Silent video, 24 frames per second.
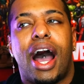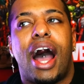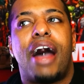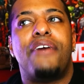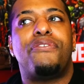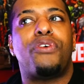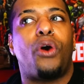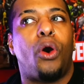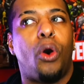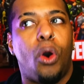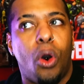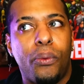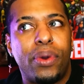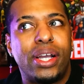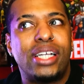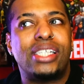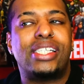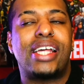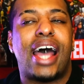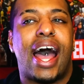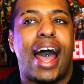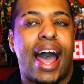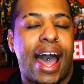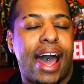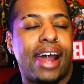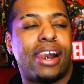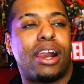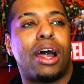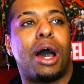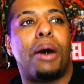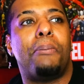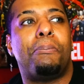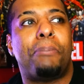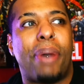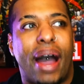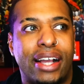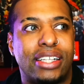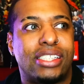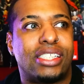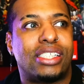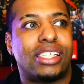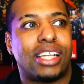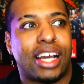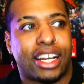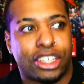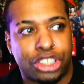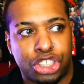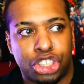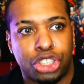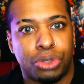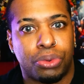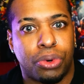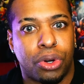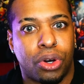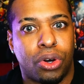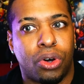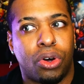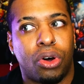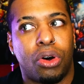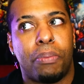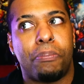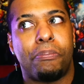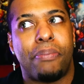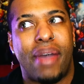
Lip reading: I've always had a bisexual